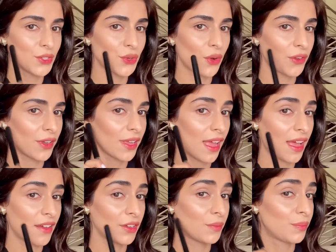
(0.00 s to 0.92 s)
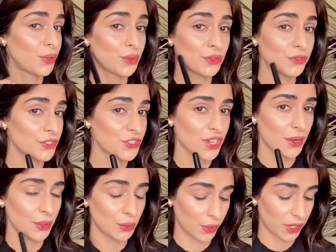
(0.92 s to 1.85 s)
you already have a beautiful
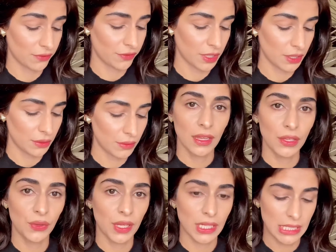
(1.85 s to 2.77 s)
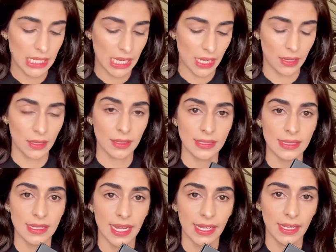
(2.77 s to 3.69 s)
shadow going for you, you can take this
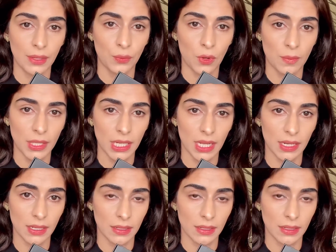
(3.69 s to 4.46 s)
slightly warmer color